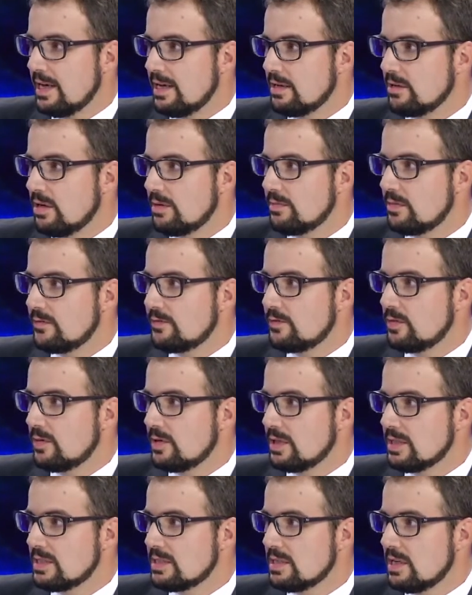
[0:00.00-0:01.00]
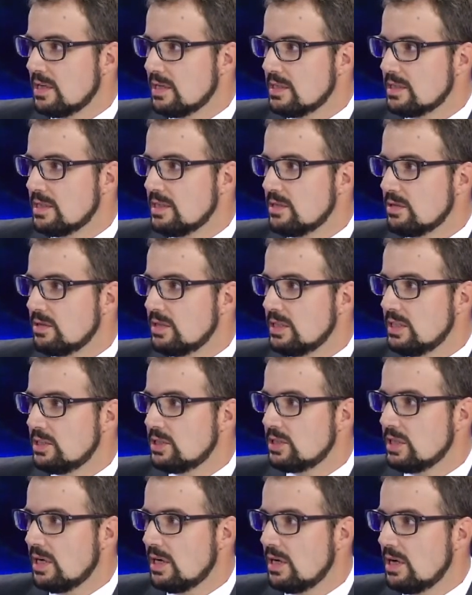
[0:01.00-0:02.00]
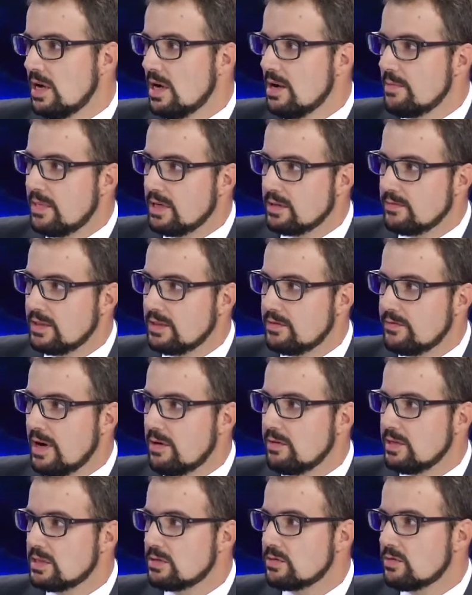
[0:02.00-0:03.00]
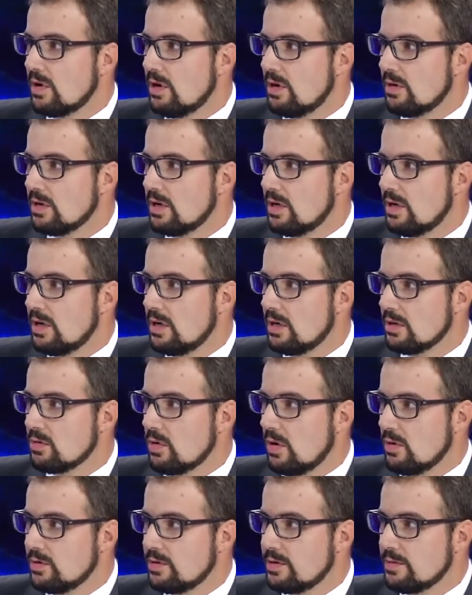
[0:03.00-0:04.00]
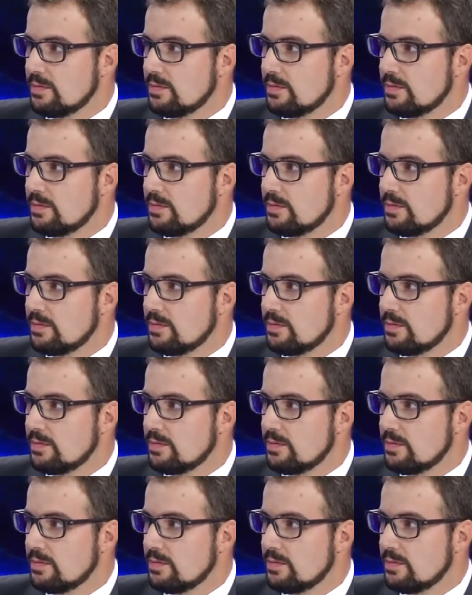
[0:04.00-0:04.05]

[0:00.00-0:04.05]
and number four is Indonesia, but with very strong growth.